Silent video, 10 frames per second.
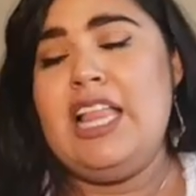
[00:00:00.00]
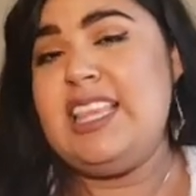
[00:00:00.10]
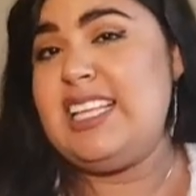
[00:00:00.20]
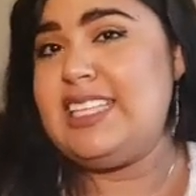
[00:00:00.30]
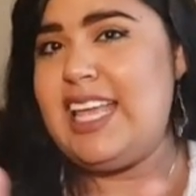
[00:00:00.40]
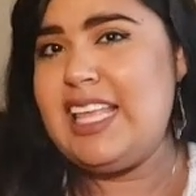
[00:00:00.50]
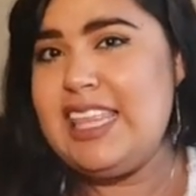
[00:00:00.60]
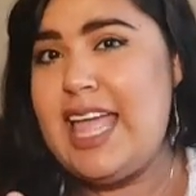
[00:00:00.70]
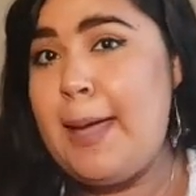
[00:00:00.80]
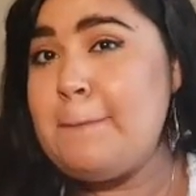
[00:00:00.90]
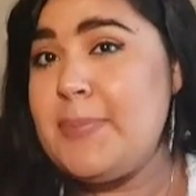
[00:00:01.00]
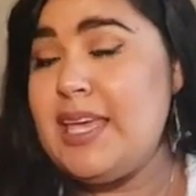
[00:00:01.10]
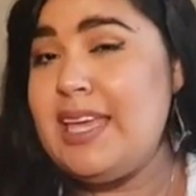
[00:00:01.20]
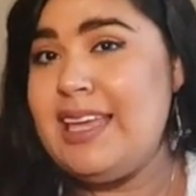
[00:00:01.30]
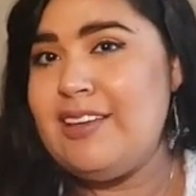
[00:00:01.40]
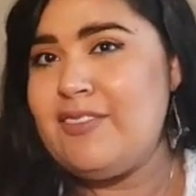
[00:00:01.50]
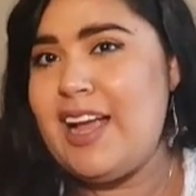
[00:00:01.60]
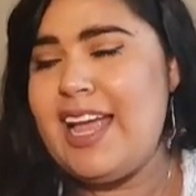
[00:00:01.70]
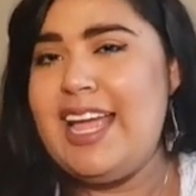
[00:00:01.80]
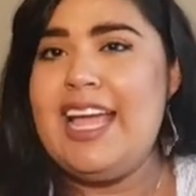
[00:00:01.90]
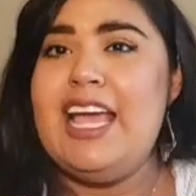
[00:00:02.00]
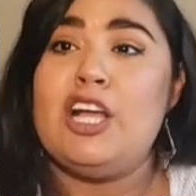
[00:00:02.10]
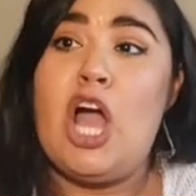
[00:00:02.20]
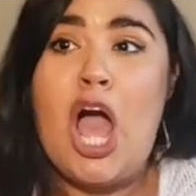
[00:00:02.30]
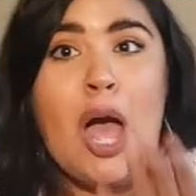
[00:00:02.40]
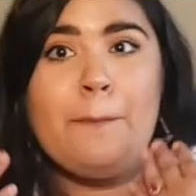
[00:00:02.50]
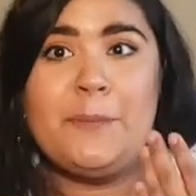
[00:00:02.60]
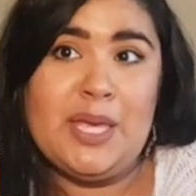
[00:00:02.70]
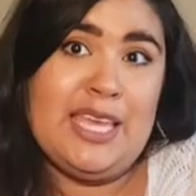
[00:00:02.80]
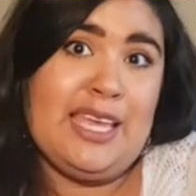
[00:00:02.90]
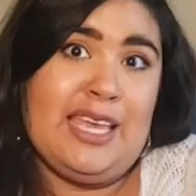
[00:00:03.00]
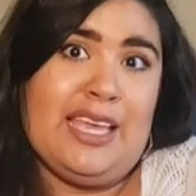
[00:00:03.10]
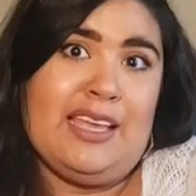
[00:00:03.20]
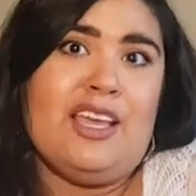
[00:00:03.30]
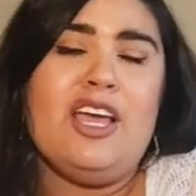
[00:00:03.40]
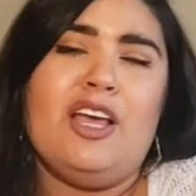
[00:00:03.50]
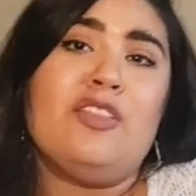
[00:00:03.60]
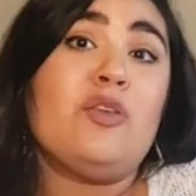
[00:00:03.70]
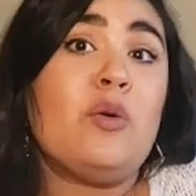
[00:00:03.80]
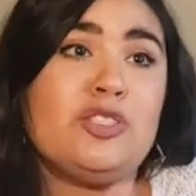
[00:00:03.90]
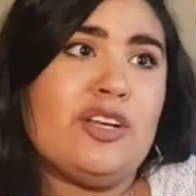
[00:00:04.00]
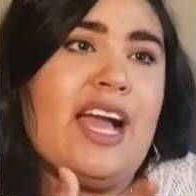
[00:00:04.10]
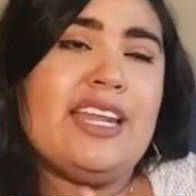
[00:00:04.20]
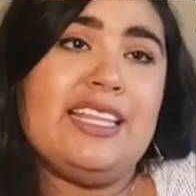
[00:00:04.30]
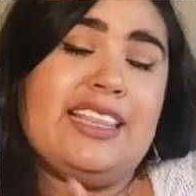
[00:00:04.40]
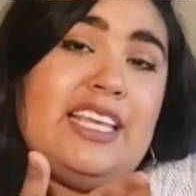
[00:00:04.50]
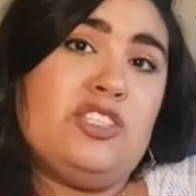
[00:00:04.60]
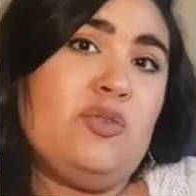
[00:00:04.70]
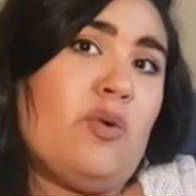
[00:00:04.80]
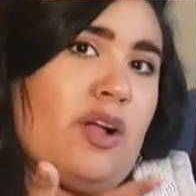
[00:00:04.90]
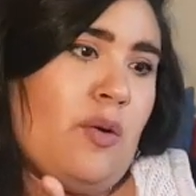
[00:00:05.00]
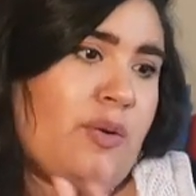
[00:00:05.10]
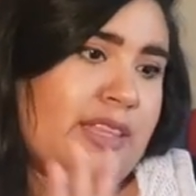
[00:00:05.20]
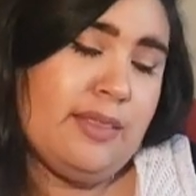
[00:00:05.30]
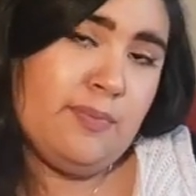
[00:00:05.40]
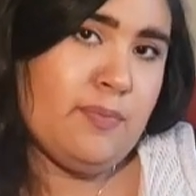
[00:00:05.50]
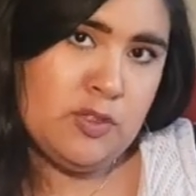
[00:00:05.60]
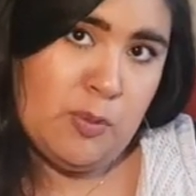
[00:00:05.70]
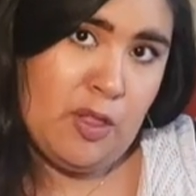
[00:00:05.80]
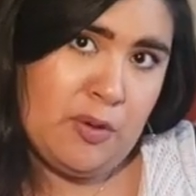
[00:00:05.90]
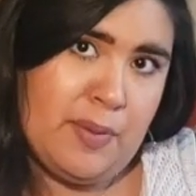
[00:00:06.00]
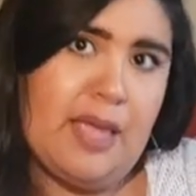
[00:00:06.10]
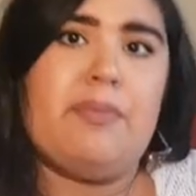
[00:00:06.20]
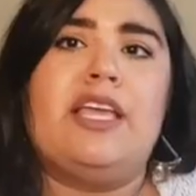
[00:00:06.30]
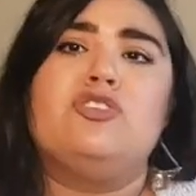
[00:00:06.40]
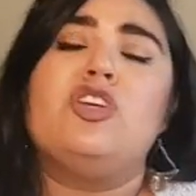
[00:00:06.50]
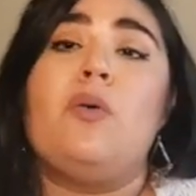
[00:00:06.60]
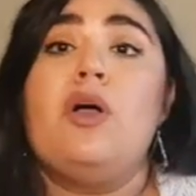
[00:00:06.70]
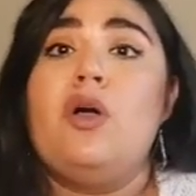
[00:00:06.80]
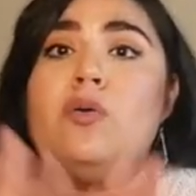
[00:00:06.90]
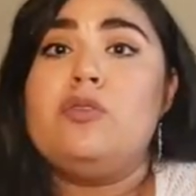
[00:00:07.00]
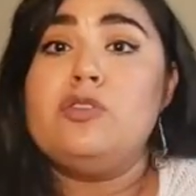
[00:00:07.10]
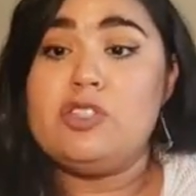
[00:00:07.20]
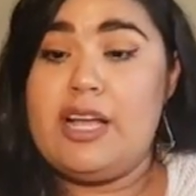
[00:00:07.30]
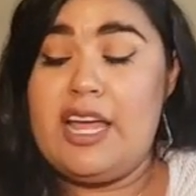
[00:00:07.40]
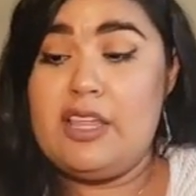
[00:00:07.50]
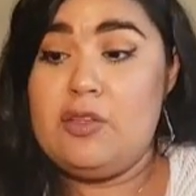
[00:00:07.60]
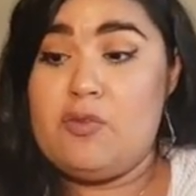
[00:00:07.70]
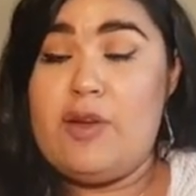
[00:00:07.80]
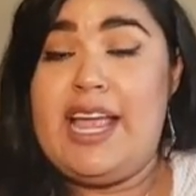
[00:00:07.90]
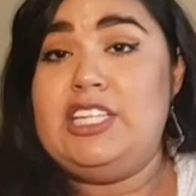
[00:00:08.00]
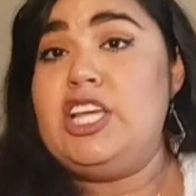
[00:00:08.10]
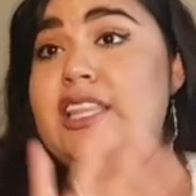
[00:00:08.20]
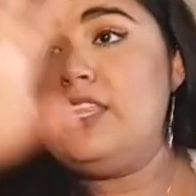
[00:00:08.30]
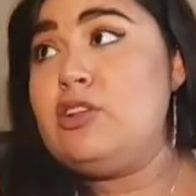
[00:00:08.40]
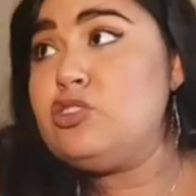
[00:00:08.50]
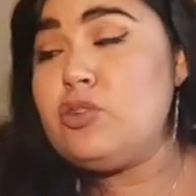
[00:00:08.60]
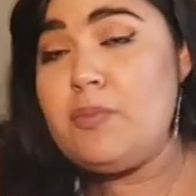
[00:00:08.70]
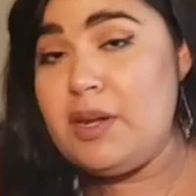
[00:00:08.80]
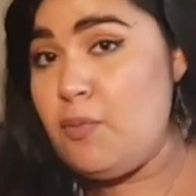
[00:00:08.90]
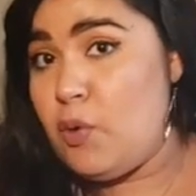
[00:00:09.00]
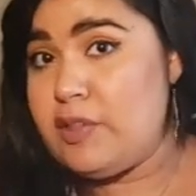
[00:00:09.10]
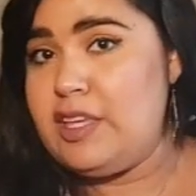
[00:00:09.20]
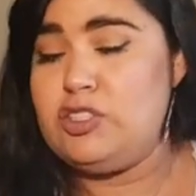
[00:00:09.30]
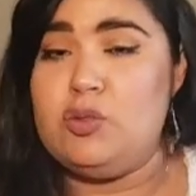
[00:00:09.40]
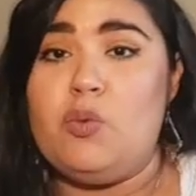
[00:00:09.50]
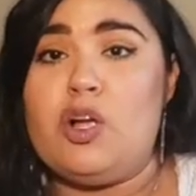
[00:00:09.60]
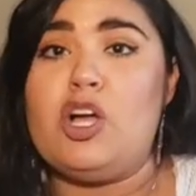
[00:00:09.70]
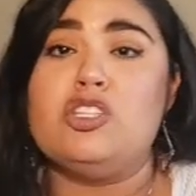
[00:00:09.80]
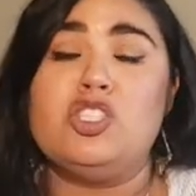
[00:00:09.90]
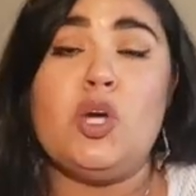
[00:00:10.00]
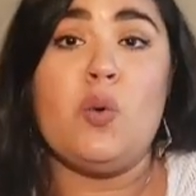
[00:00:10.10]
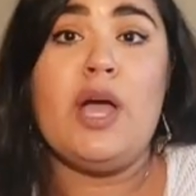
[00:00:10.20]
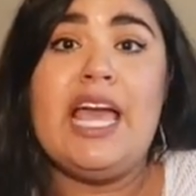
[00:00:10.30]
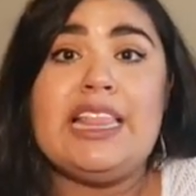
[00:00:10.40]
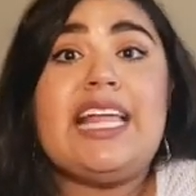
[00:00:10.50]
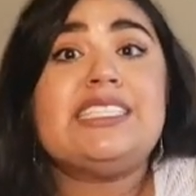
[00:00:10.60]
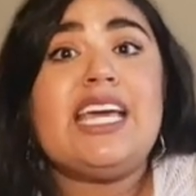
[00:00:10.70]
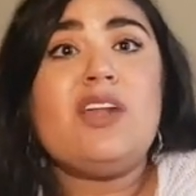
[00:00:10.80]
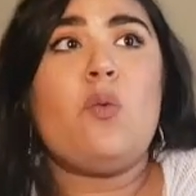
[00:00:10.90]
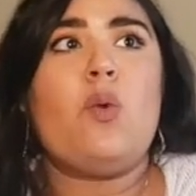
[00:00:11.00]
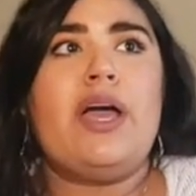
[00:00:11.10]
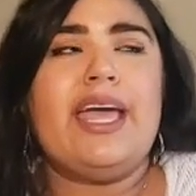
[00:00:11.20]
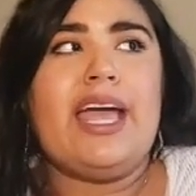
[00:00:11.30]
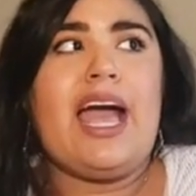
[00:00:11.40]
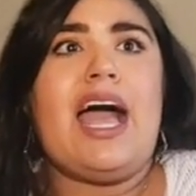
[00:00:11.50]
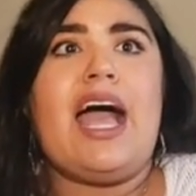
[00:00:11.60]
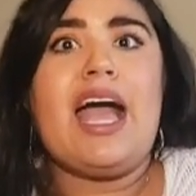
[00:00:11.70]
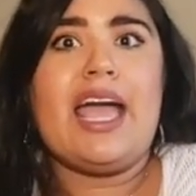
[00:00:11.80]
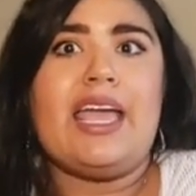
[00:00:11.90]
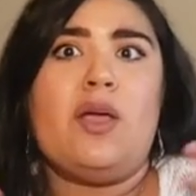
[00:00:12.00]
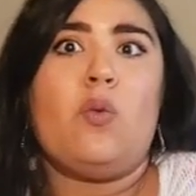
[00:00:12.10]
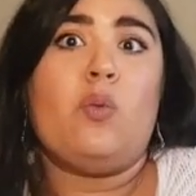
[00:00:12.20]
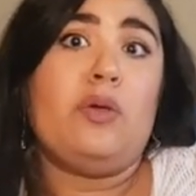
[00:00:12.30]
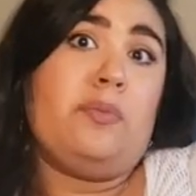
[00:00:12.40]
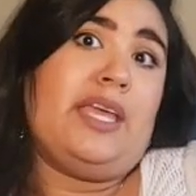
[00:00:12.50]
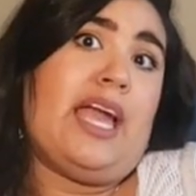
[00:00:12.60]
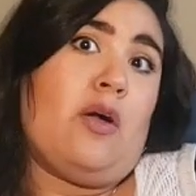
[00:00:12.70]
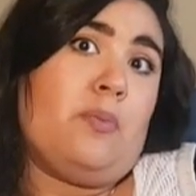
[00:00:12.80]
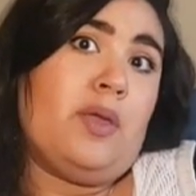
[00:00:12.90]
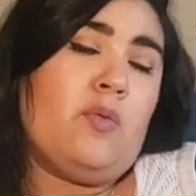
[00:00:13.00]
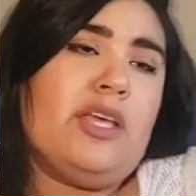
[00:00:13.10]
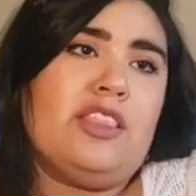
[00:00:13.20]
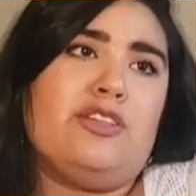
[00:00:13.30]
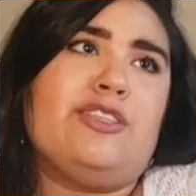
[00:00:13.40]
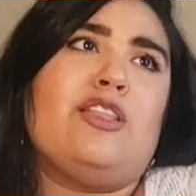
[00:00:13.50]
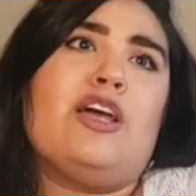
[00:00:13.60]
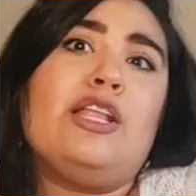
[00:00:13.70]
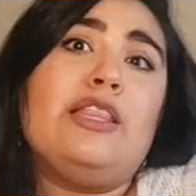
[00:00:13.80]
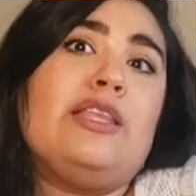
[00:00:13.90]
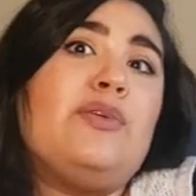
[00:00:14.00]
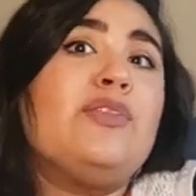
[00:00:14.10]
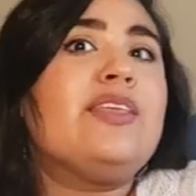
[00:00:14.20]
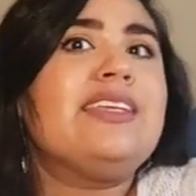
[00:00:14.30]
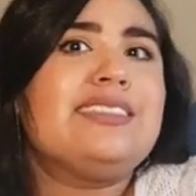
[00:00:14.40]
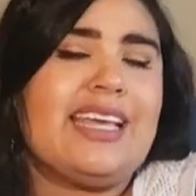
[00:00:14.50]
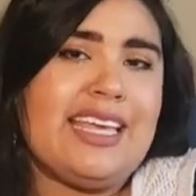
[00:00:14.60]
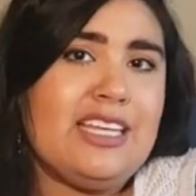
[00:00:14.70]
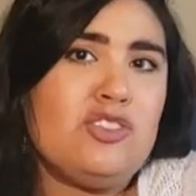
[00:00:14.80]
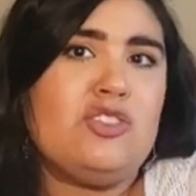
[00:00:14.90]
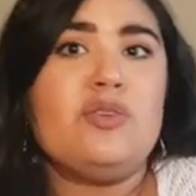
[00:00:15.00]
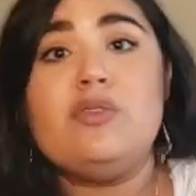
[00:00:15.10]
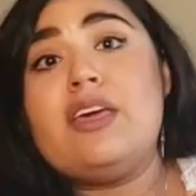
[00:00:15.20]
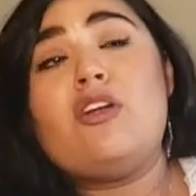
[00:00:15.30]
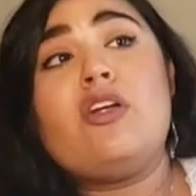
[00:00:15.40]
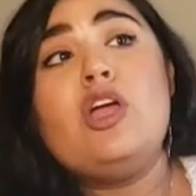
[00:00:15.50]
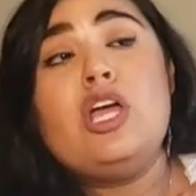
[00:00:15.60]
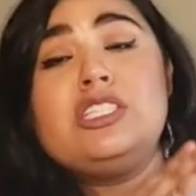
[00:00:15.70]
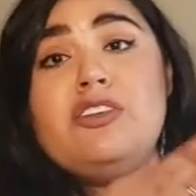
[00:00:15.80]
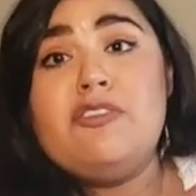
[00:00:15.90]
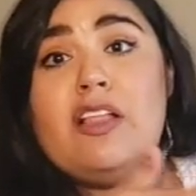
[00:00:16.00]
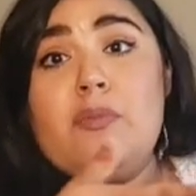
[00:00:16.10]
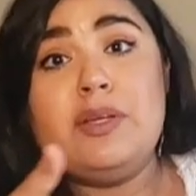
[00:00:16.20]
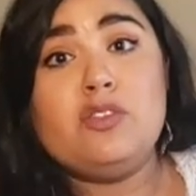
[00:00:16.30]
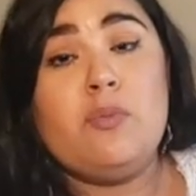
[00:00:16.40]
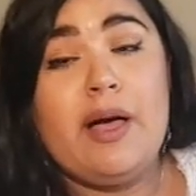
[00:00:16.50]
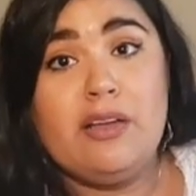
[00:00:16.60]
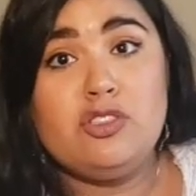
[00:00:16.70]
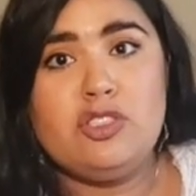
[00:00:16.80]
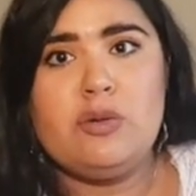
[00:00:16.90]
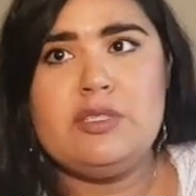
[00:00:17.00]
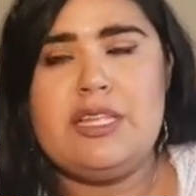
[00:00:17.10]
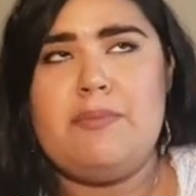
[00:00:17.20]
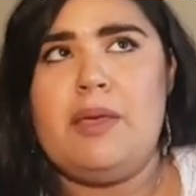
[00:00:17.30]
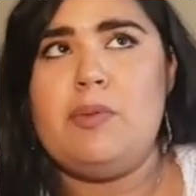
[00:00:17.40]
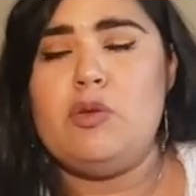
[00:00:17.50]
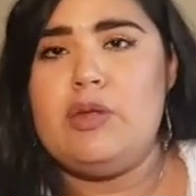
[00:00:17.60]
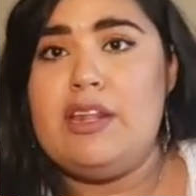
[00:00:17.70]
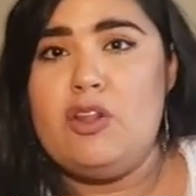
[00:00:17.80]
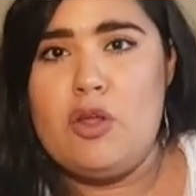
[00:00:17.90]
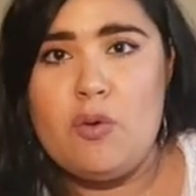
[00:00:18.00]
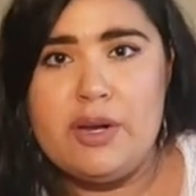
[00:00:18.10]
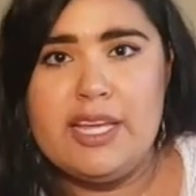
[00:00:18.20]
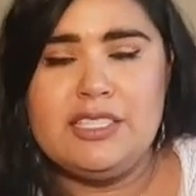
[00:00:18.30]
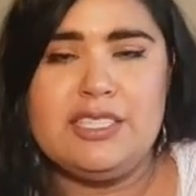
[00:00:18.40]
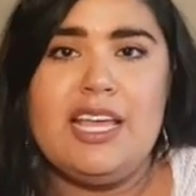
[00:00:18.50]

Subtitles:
Things like clapping, right? Copying. Those are kind of the things you work on with a smaller baby. So those are kind of the range. And then there's so many more things you work on. So that's kind of what I will be helping with. There's a lot of little things that kids do that are developmental milestones that maybe you didn't notice.